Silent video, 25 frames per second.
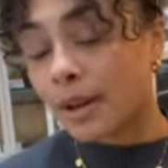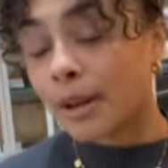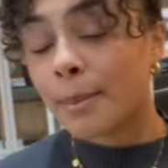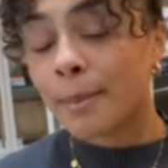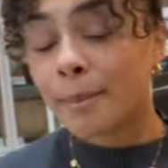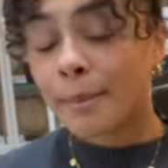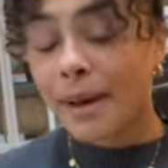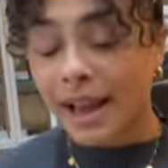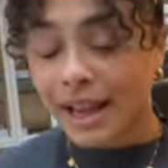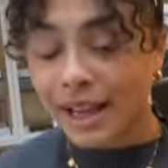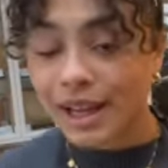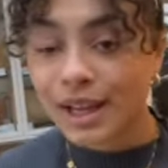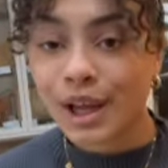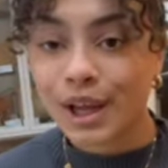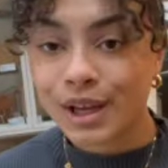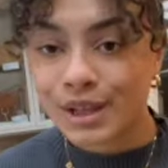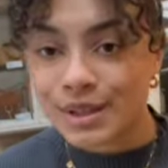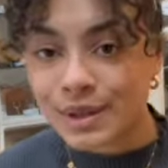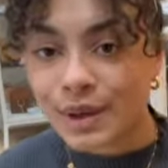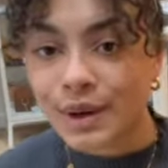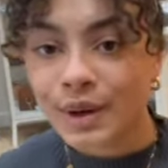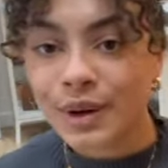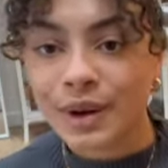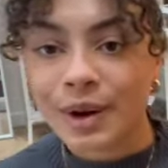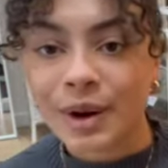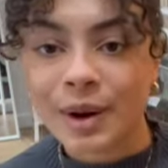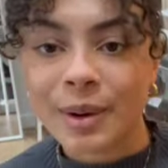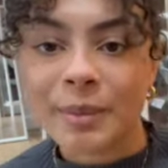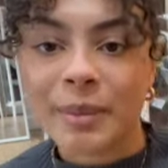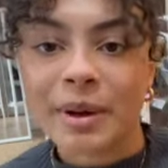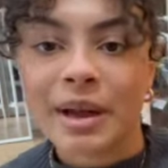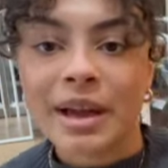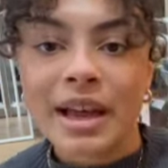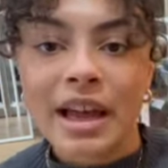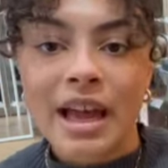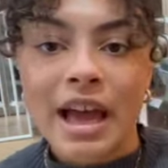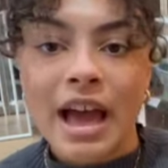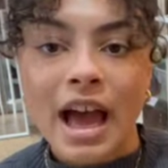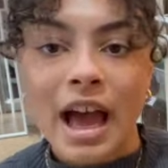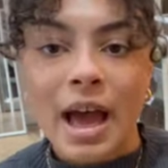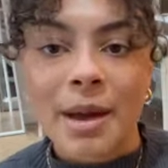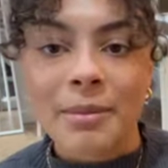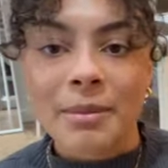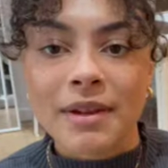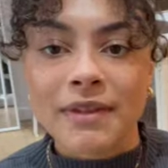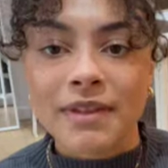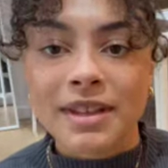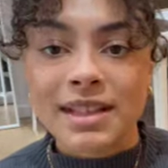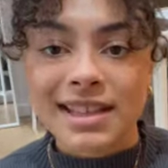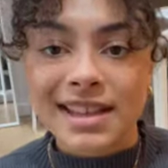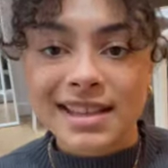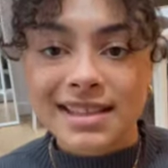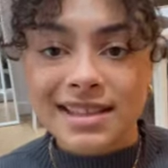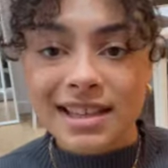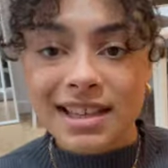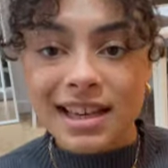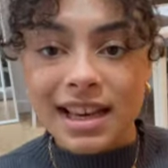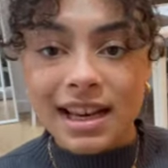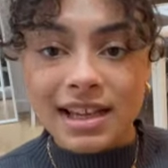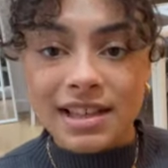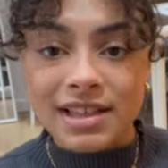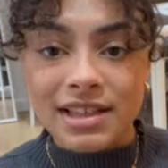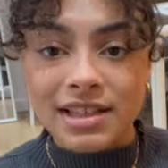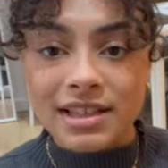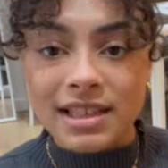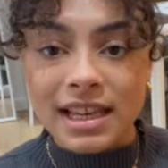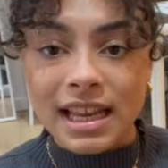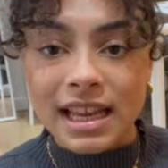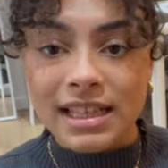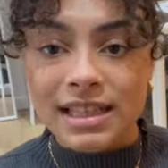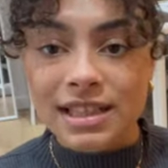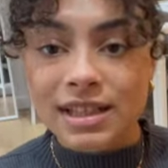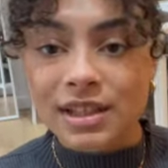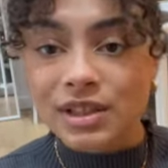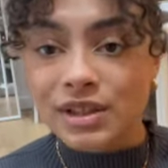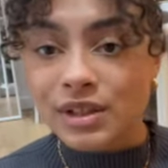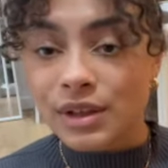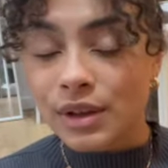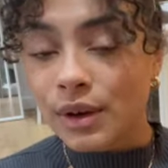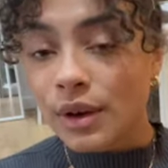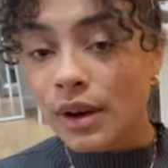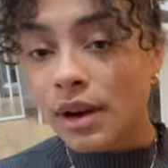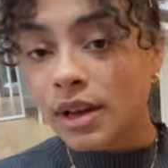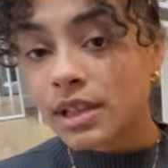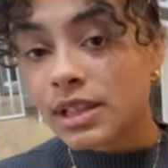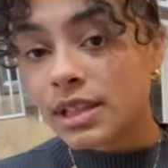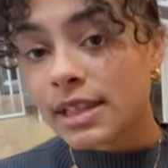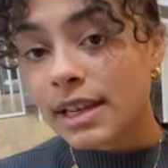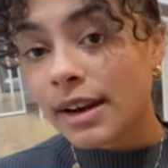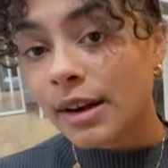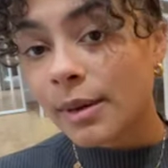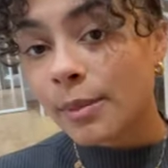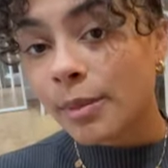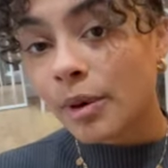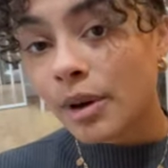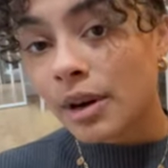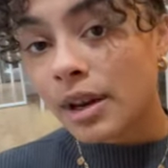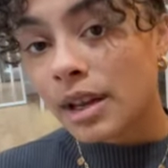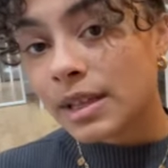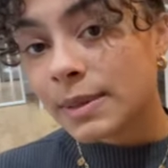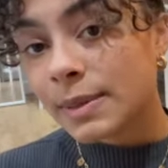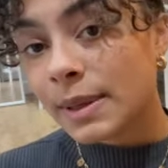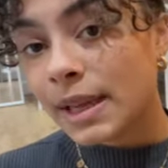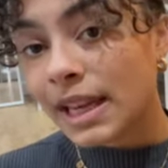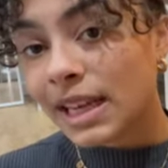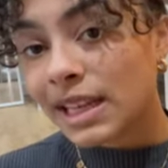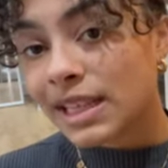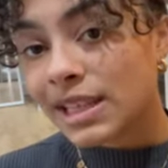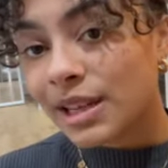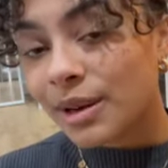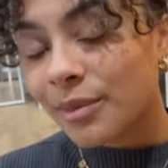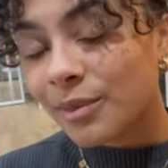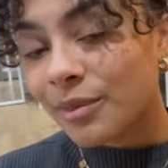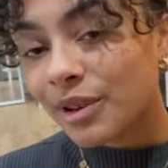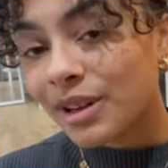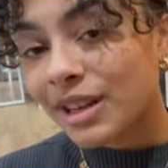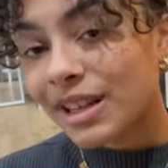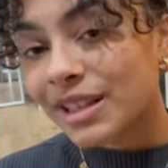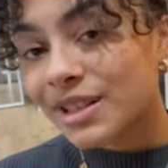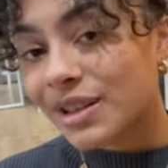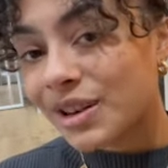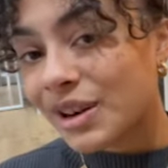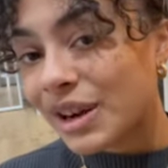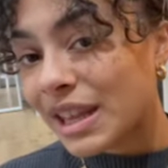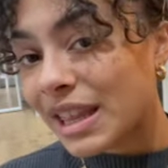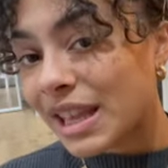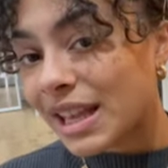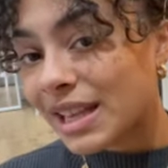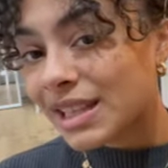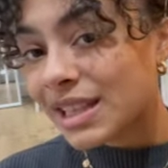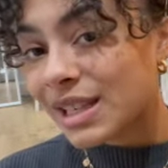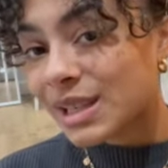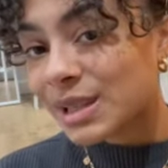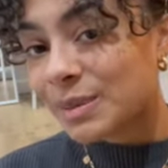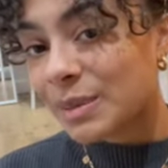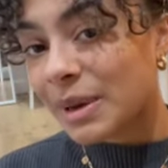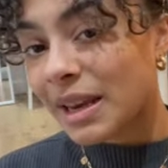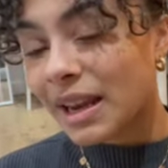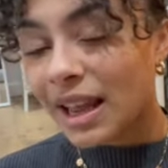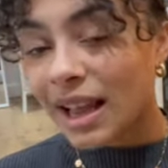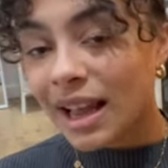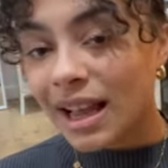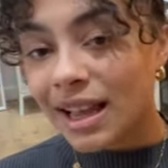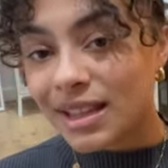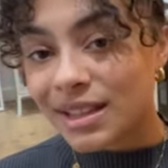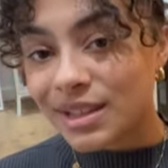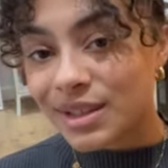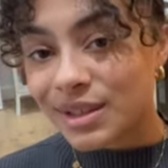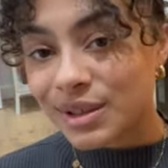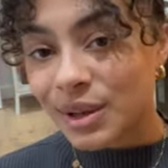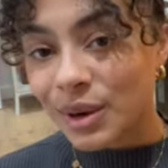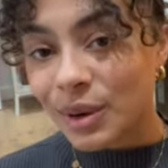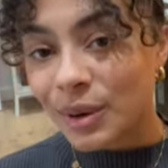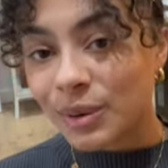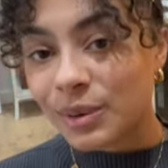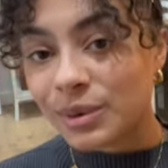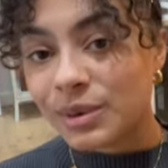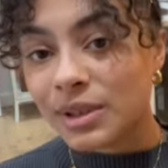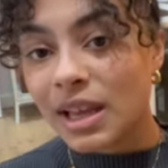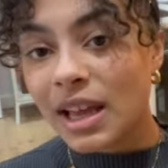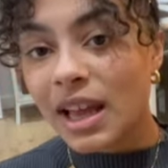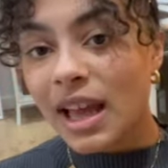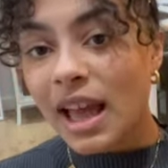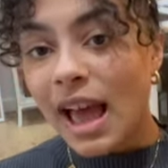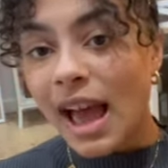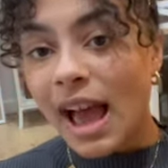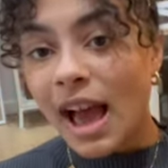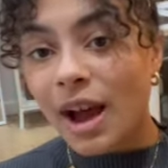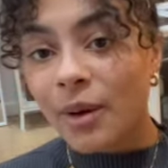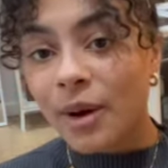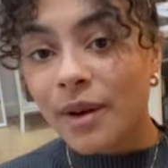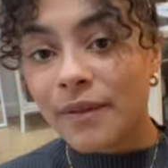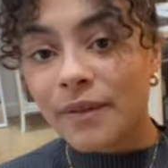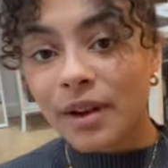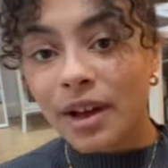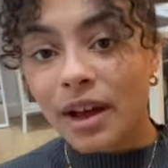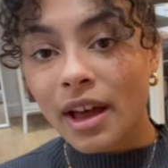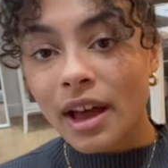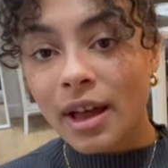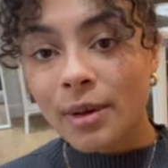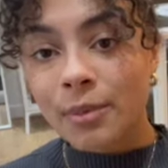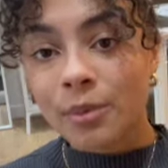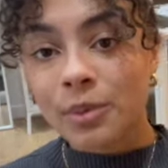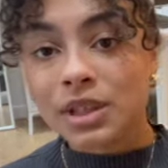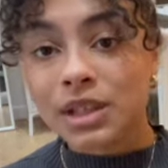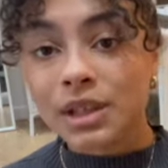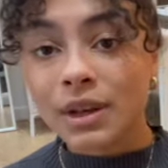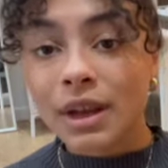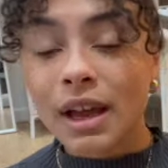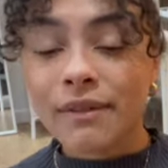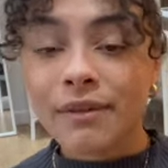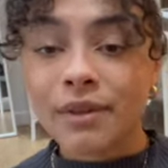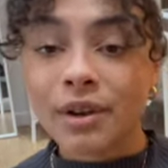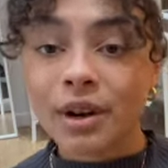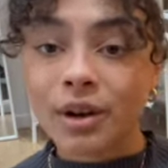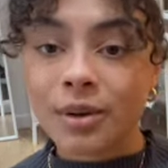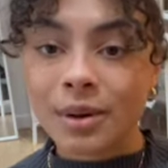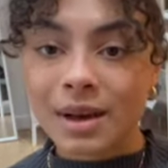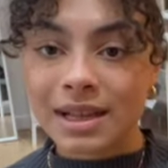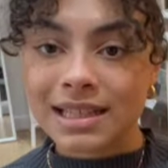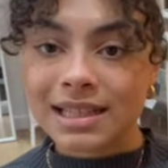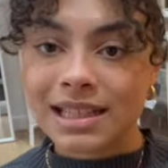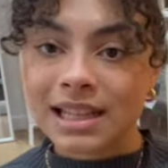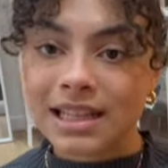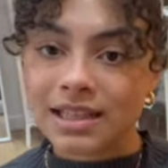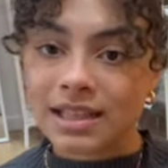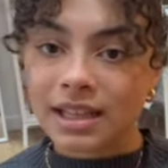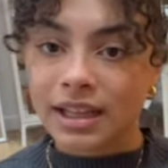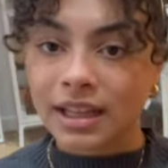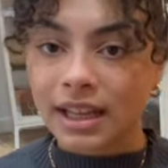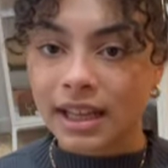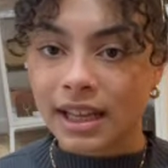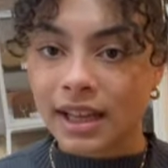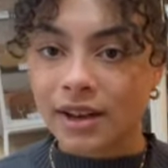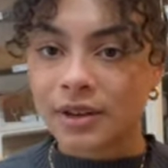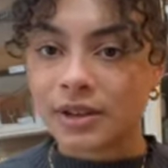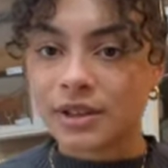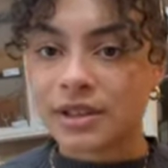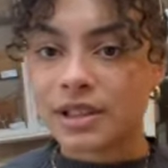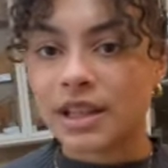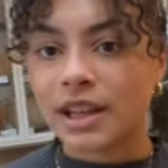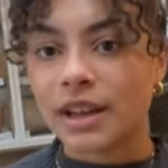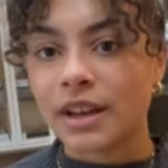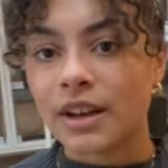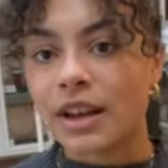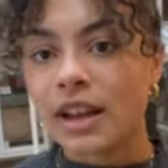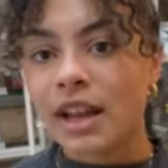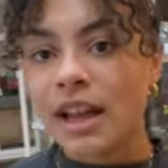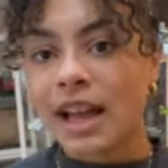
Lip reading: armcandybagco.com. If it doesn't and it just takes you to our generic product page, I'm really sorry, that does mean it has sold. However, we do have a request list you can get onto.